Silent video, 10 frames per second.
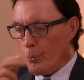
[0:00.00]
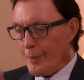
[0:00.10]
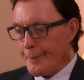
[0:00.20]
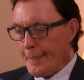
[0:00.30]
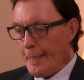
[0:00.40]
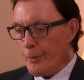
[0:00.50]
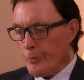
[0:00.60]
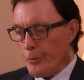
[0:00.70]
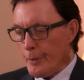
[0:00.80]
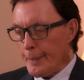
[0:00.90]
With
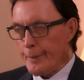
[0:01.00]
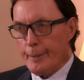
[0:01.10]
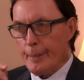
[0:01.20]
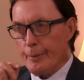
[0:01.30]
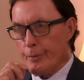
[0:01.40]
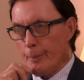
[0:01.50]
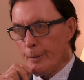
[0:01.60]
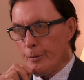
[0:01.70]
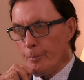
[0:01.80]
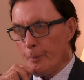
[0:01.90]
counseling, can some of
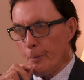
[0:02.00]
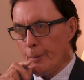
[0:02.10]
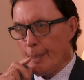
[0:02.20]
these people be